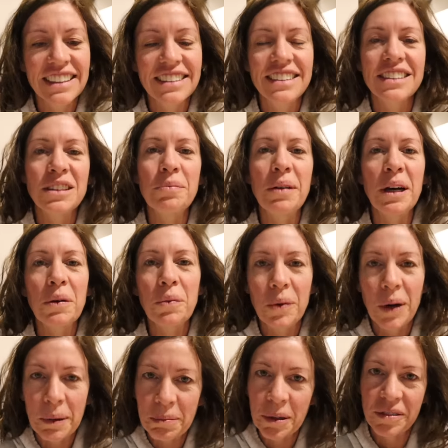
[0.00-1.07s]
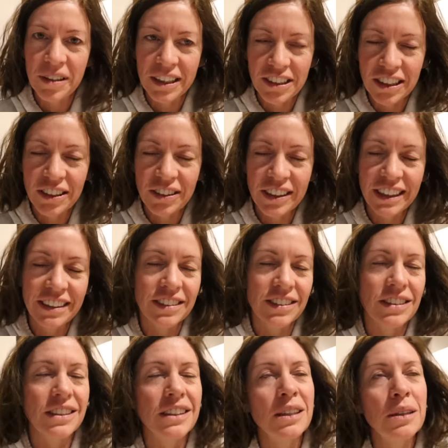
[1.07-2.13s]
It doesn't matter what profession you're in,
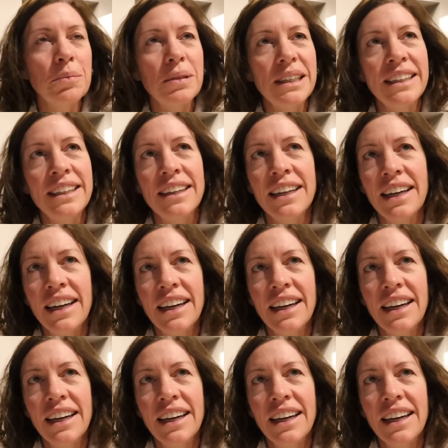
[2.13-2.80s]
there's gonna be